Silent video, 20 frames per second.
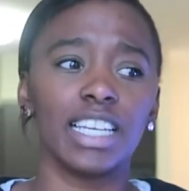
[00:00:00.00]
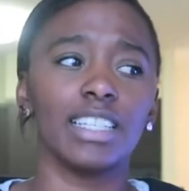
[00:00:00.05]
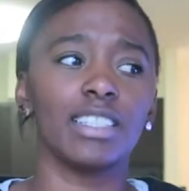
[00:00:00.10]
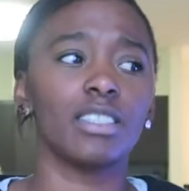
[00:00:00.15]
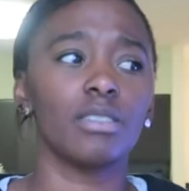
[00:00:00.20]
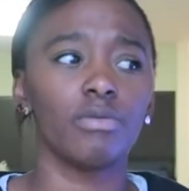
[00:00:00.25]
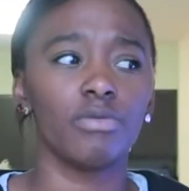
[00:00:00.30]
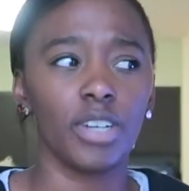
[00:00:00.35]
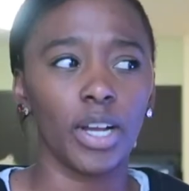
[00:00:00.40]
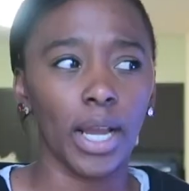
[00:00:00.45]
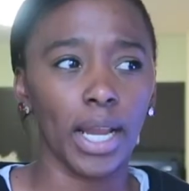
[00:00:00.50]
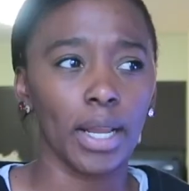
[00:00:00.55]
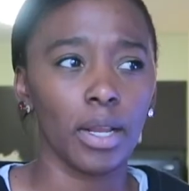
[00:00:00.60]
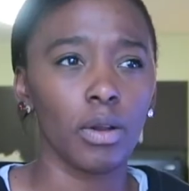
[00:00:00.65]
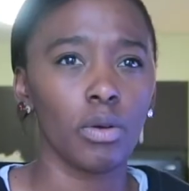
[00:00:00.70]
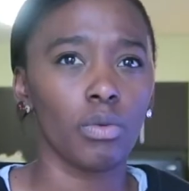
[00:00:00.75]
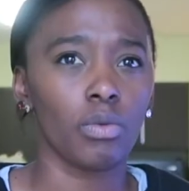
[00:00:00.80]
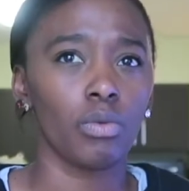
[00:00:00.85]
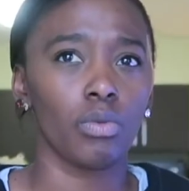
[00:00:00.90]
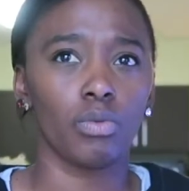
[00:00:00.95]
It's
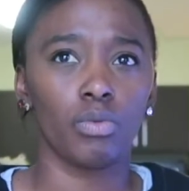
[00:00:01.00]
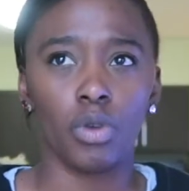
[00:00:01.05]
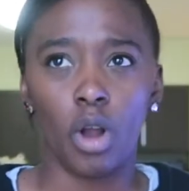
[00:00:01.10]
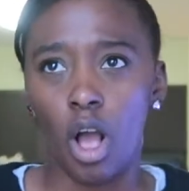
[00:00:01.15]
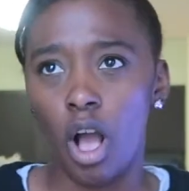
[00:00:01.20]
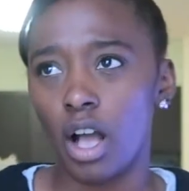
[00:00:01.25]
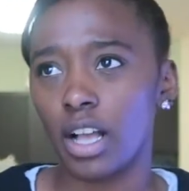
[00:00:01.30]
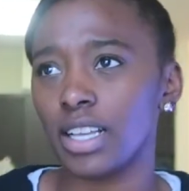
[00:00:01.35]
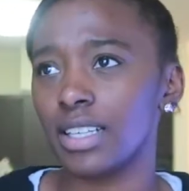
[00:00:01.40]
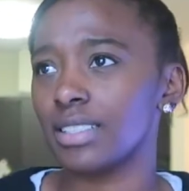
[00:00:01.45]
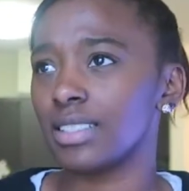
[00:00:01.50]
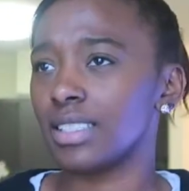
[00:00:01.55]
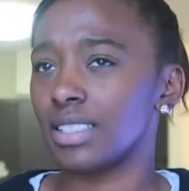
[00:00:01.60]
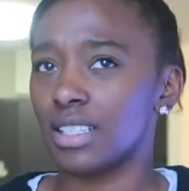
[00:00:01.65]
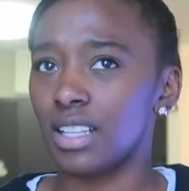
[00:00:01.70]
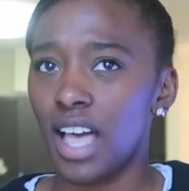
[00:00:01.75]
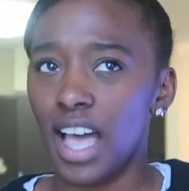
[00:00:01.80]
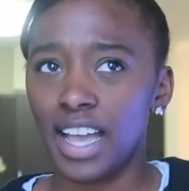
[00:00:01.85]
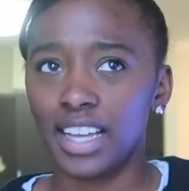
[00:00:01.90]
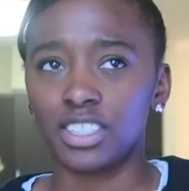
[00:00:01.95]
very rock
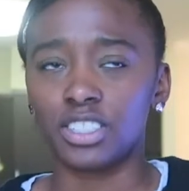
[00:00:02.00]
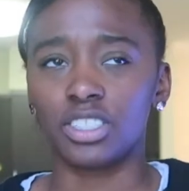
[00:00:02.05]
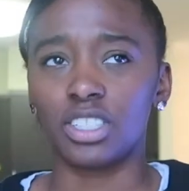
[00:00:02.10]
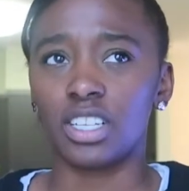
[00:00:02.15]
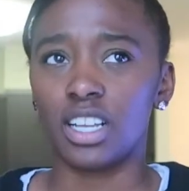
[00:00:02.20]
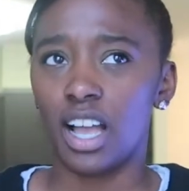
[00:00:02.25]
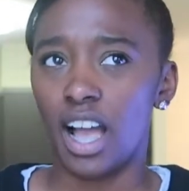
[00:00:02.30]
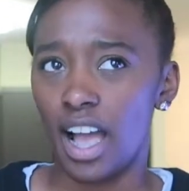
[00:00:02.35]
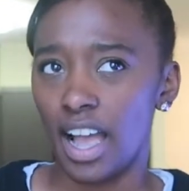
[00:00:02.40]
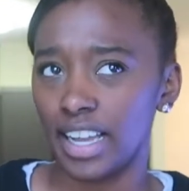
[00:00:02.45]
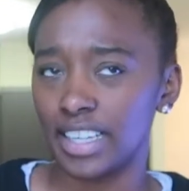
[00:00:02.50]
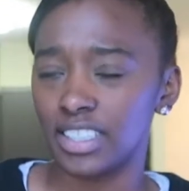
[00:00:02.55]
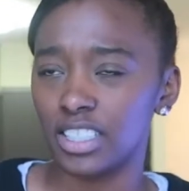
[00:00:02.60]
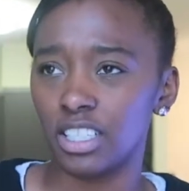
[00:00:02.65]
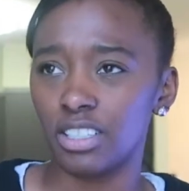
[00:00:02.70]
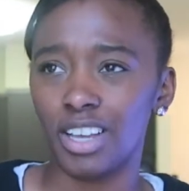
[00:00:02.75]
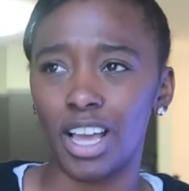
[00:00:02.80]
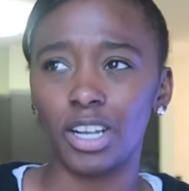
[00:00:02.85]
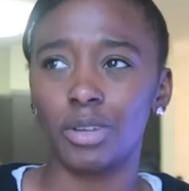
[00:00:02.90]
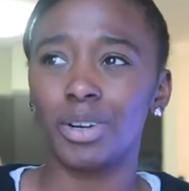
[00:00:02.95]
slash
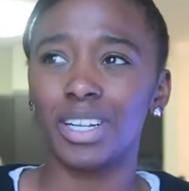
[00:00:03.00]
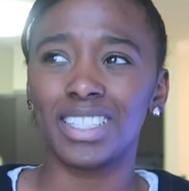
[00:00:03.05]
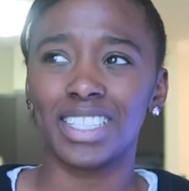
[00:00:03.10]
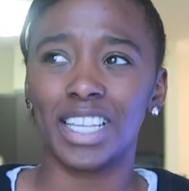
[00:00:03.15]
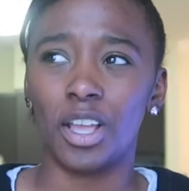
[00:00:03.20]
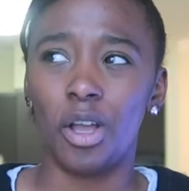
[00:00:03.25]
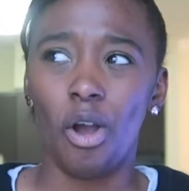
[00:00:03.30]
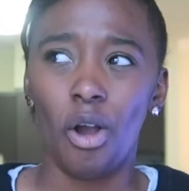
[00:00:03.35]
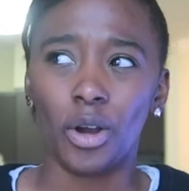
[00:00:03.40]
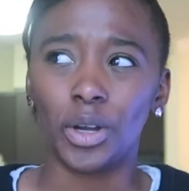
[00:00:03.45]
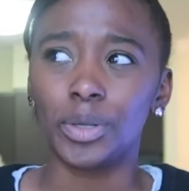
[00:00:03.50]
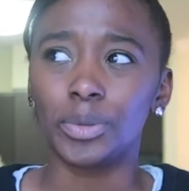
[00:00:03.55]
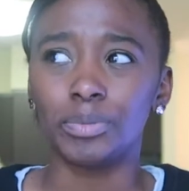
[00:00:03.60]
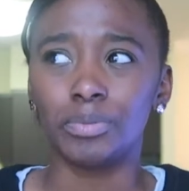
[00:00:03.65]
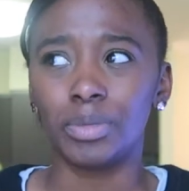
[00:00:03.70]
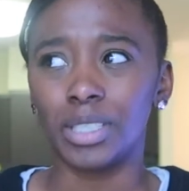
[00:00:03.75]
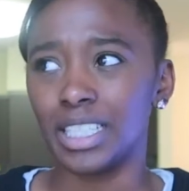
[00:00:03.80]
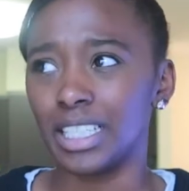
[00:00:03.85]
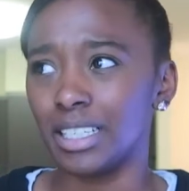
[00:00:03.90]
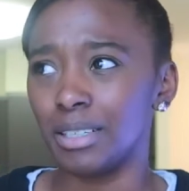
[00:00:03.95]
kind of, I don't want to say
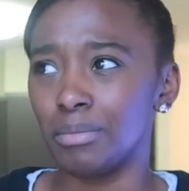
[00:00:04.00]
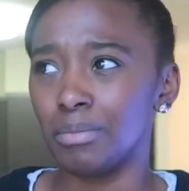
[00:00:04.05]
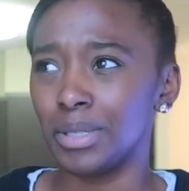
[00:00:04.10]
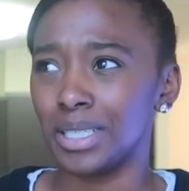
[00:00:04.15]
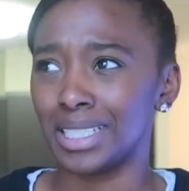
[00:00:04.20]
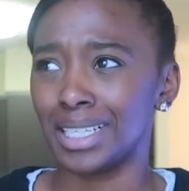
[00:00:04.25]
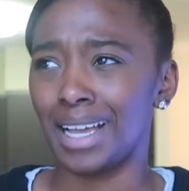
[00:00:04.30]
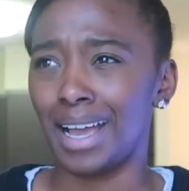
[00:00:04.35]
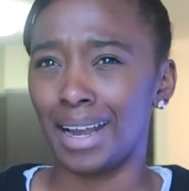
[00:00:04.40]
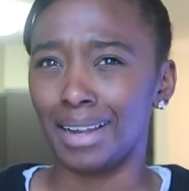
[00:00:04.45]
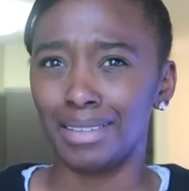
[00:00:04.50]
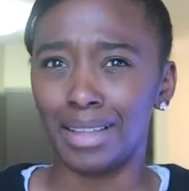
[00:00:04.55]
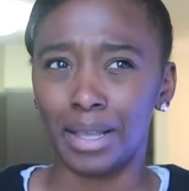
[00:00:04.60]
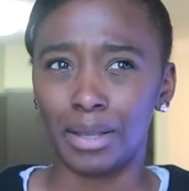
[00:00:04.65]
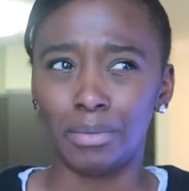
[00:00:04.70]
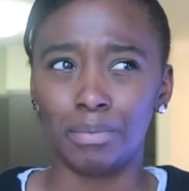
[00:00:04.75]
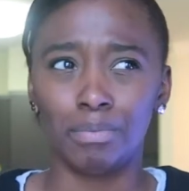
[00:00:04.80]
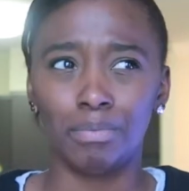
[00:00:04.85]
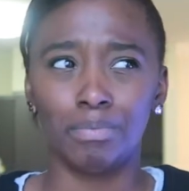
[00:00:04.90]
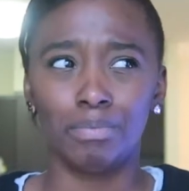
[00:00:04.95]
R&B, but kind of
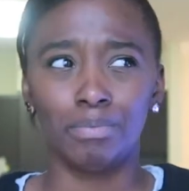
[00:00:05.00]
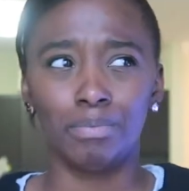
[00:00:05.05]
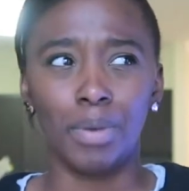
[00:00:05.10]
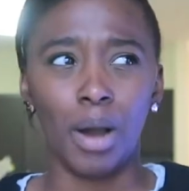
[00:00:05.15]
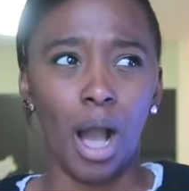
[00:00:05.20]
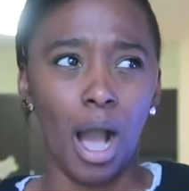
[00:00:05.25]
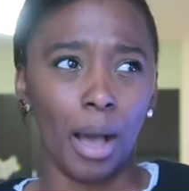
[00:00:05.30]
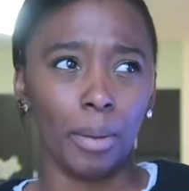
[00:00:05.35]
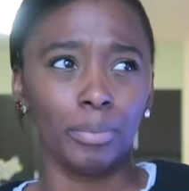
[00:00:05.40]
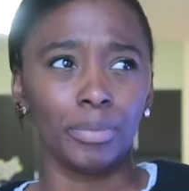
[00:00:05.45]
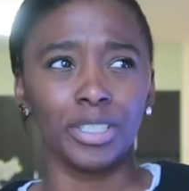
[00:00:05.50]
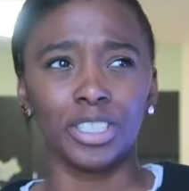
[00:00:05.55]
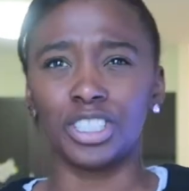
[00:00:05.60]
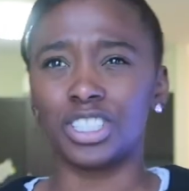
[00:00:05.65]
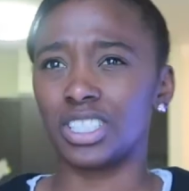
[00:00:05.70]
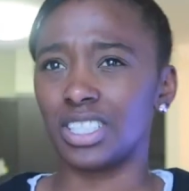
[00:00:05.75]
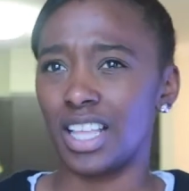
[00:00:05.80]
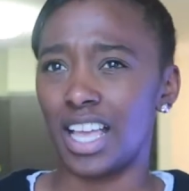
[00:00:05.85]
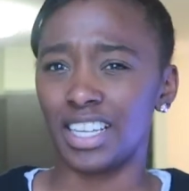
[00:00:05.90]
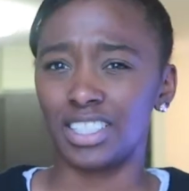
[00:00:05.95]
like
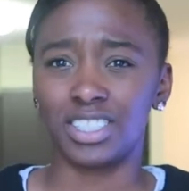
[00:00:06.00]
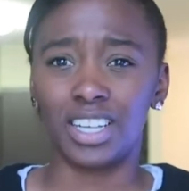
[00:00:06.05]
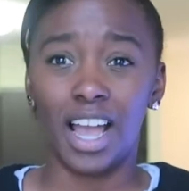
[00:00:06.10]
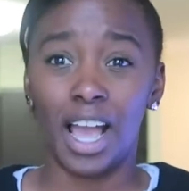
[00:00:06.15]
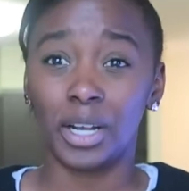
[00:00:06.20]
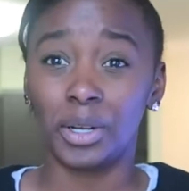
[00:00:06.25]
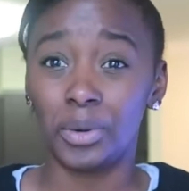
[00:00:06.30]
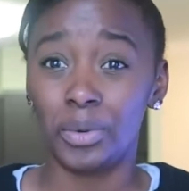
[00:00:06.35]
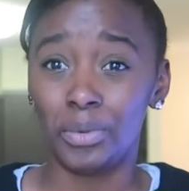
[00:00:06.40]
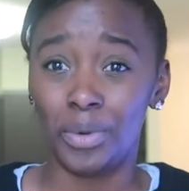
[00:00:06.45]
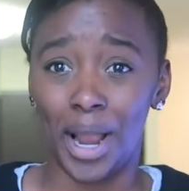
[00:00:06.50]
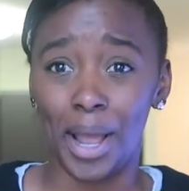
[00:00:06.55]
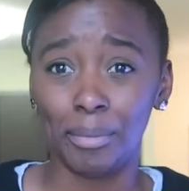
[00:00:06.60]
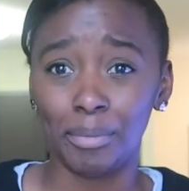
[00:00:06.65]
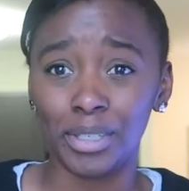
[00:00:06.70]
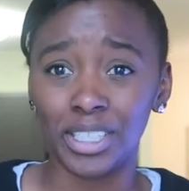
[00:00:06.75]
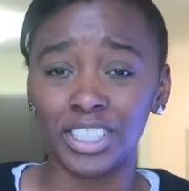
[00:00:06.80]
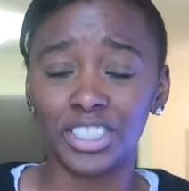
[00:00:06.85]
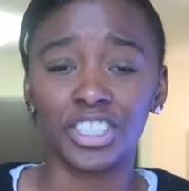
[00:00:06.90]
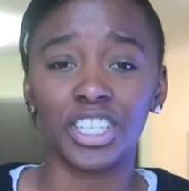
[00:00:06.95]
popish slash kind of
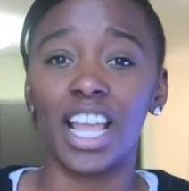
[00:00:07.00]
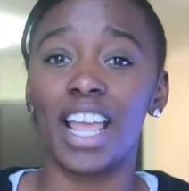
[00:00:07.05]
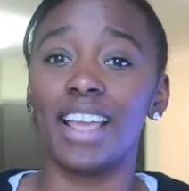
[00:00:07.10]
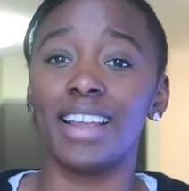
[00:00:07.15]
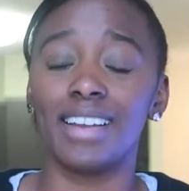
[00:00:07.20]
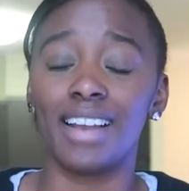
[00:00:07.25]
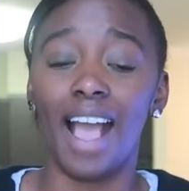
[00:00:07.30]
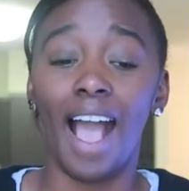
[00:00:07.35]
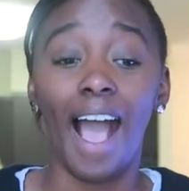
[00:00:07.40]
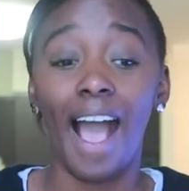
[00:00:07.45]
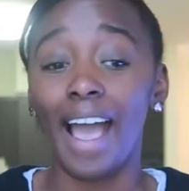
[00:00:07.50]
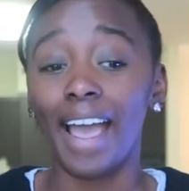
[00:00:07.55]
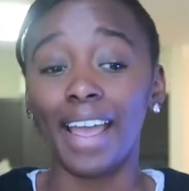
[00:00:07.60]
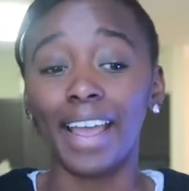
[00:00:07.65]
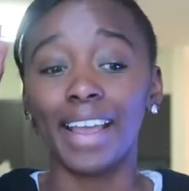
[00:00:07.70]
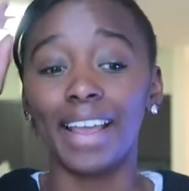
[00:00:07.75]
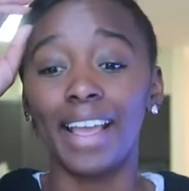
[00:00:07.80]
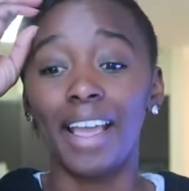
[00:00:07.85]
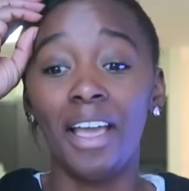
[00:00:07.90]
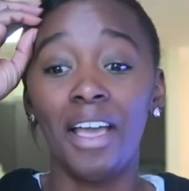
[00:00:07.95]
rapish, and
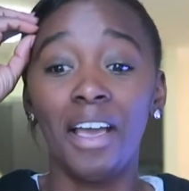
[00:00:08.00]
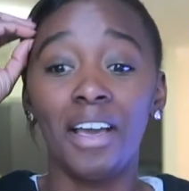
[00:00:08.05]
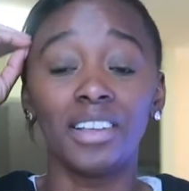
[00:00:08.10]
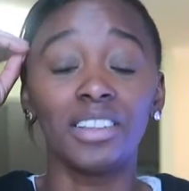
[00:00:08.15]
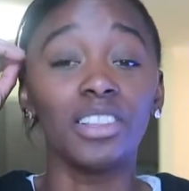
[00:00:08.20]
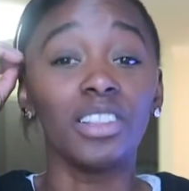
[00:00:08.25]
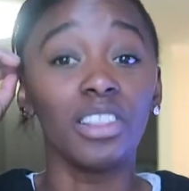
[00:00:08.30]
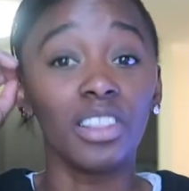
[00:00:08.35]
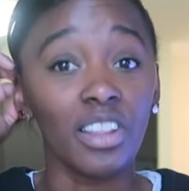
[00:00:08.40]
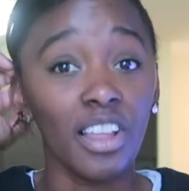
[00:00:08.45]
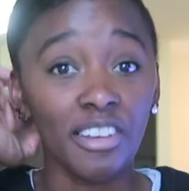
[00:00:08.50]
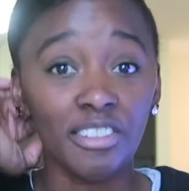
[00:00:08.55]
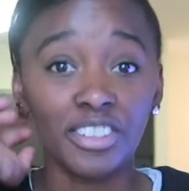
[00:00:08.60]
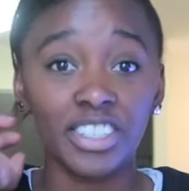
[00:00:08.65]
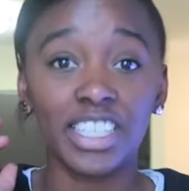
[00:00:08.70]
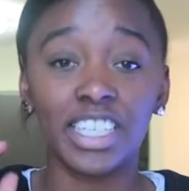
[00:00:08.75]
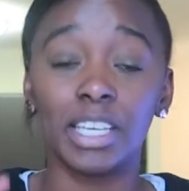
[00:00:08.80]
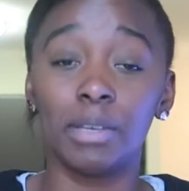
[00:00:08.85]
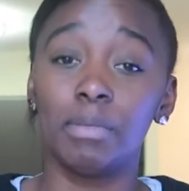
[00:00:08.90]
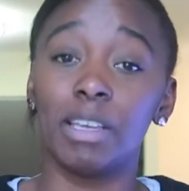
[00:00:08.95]
I love it.